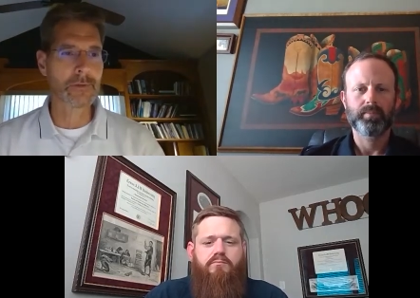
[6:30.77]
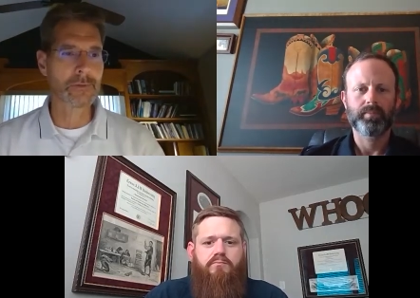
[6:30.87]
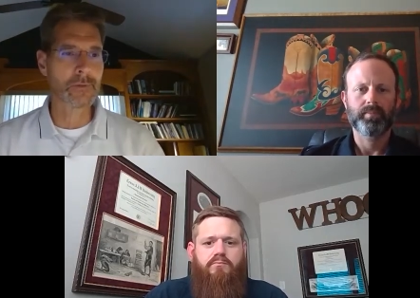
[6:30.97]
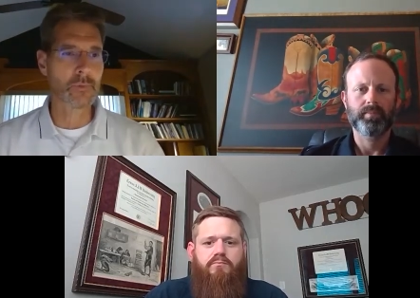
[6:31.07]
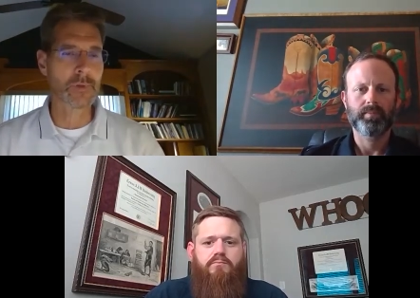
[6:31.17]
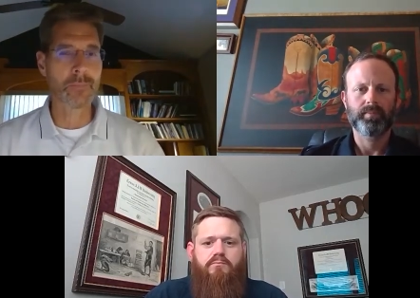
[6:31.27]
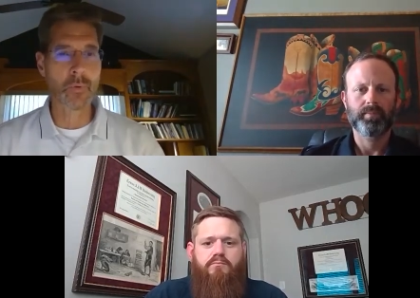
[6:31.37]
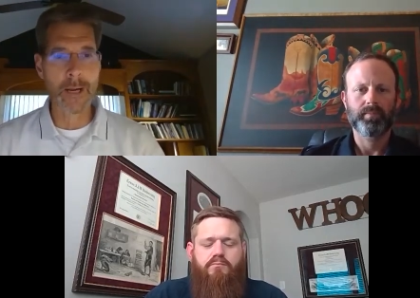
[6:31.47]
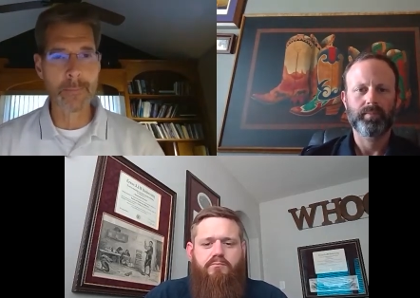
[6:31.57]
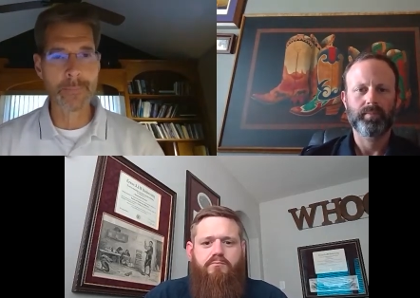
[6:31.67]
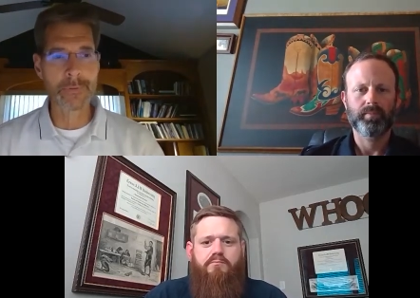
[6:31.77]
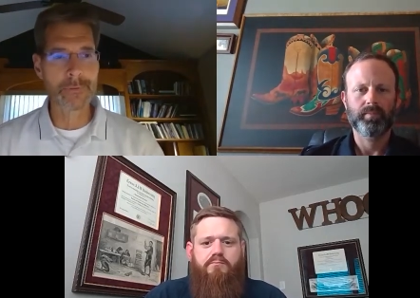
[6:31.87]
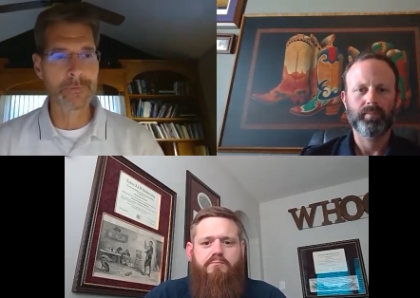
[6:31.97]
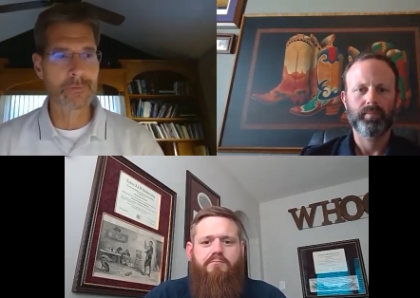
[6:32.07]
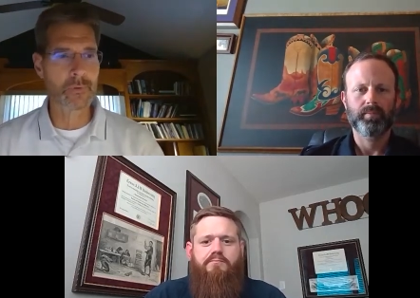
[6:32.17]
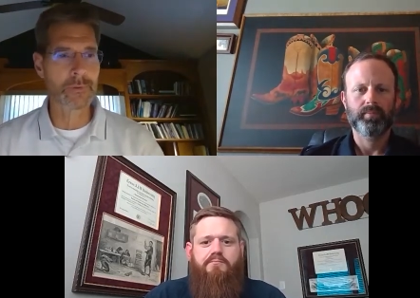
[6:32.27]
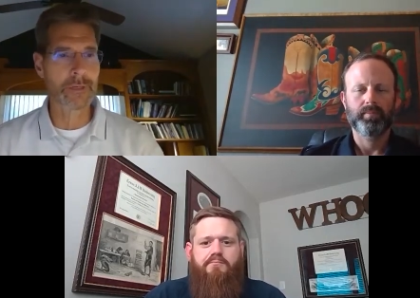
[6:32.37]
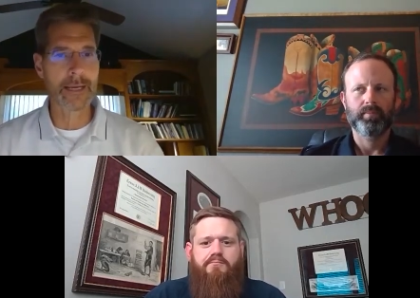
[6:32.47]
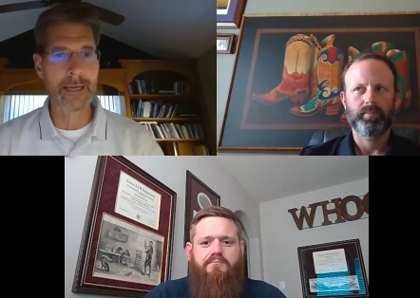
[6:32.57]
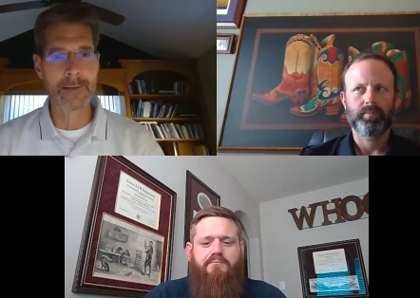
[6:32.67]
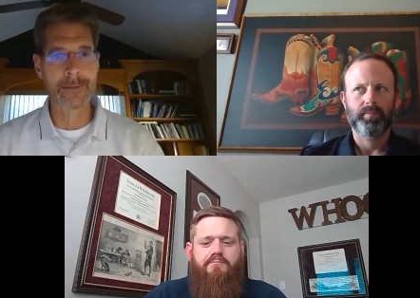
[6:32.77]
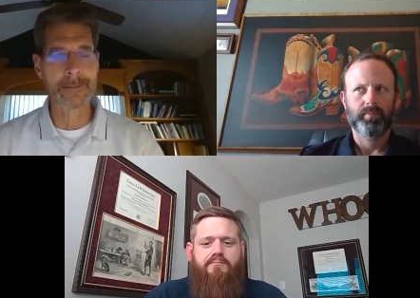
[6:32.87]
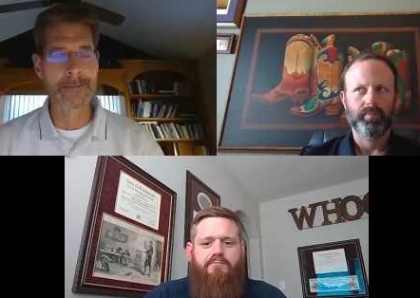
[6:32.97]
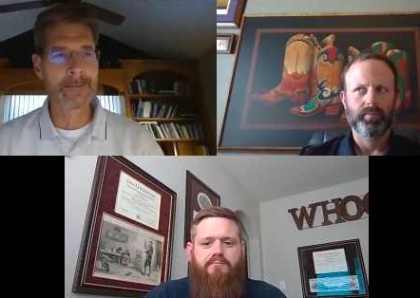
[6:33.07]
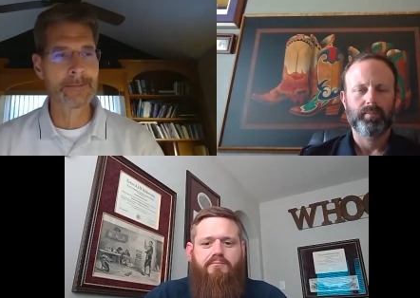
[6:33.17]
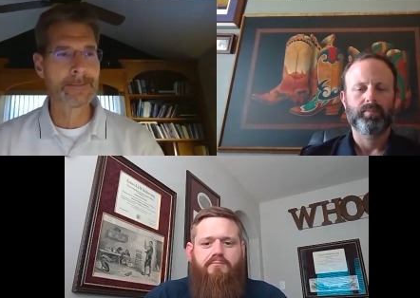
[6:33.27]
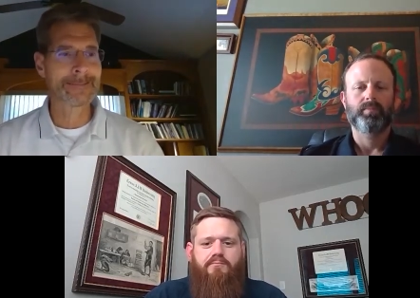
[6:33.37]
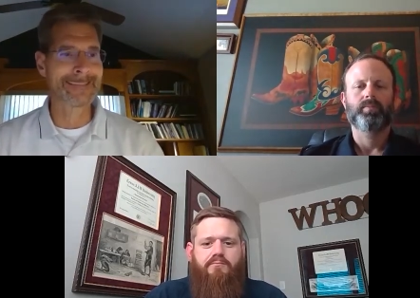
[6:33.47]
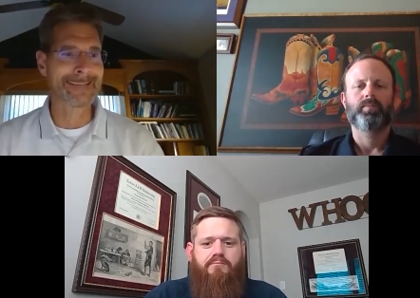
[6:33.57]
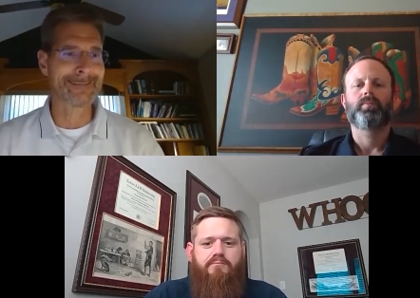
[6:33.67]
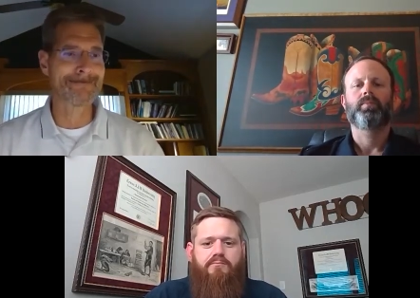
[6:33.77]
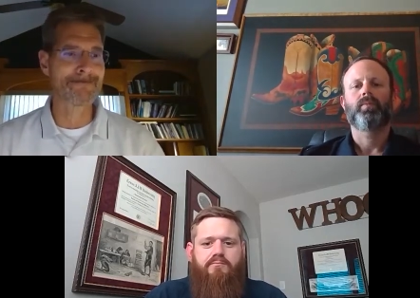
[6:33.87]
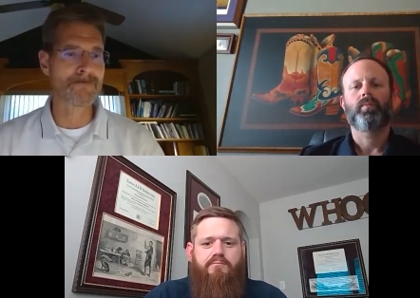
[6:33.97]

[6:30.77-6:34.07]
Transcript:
Speaker 1: tubing prep, tubing handling, um,